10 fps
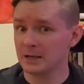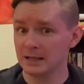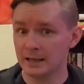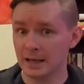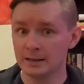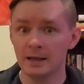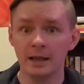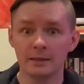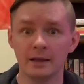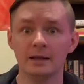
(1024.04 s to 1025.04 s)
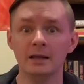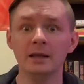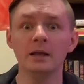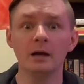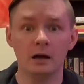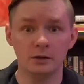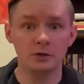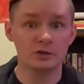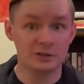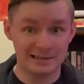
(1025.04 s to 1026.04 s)
and again that he
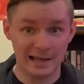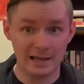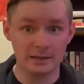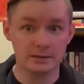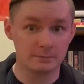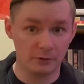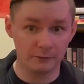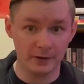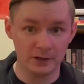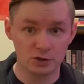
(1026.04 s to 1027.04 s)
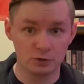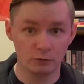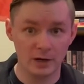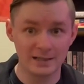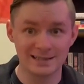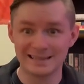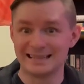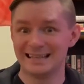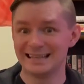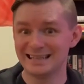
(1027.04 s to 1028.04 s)
understands professional wrestling,
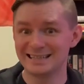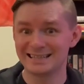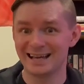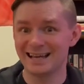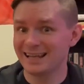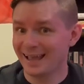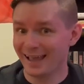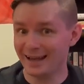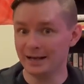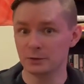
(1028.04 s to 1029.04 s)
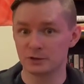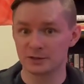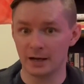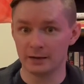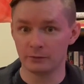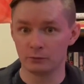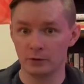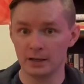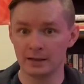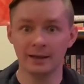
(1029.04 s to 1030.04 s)
inside and outside of the
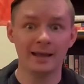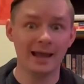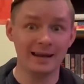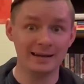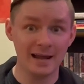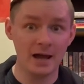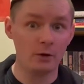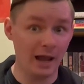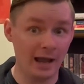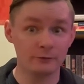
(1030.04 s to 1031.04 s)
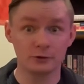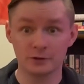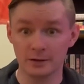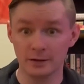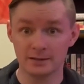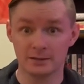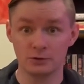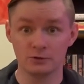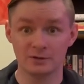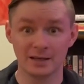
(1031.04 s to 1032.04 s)
ring, and now after tonight's
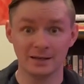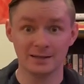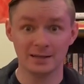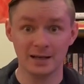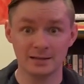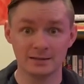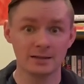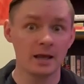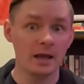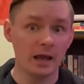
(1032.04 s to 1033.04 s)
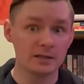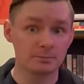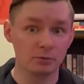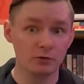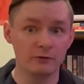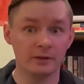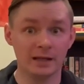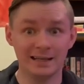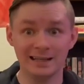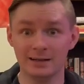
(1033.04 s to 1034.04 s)
Tuesday Night Titans, has proven
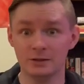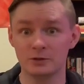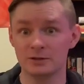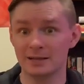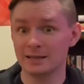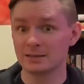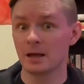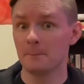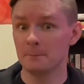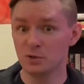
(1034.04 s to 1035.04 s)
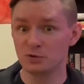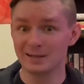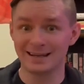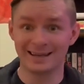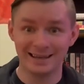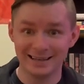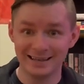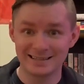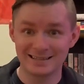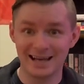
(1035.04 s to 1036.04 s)
that he understands music,
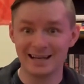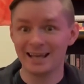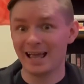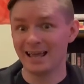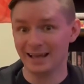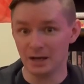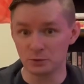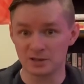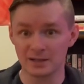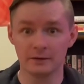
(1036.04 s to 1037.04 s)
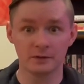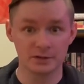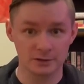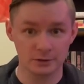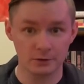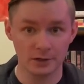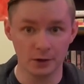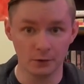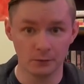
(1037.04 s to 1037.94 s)
inside and outside of the studio.